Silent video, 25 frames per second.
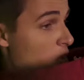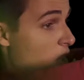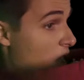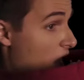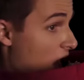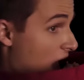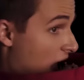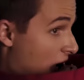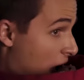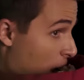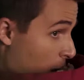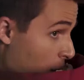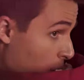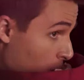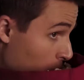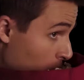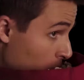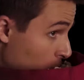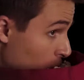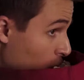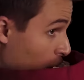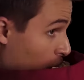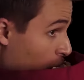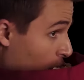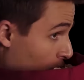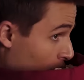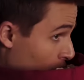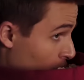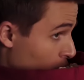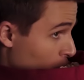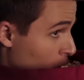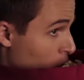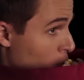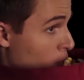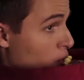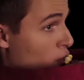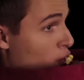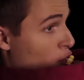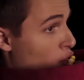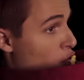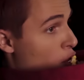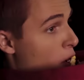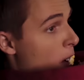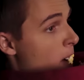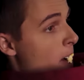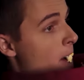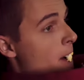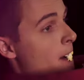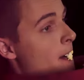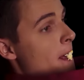Papa, you buttery salty
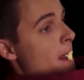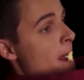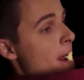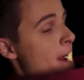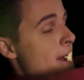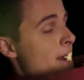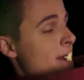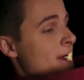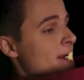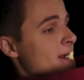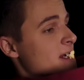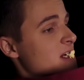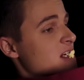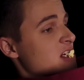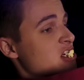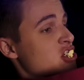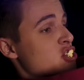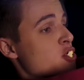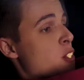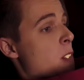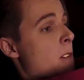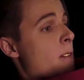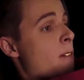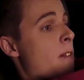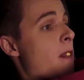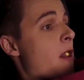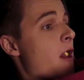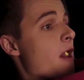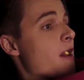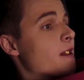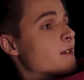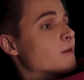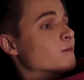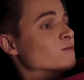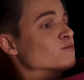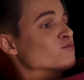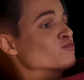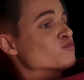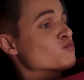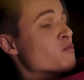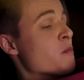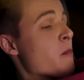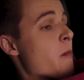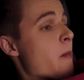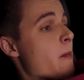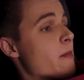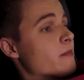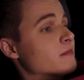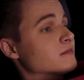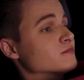morsels! Job well done, Kevin.
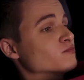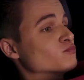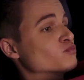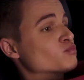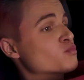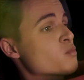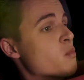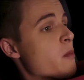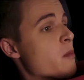Bon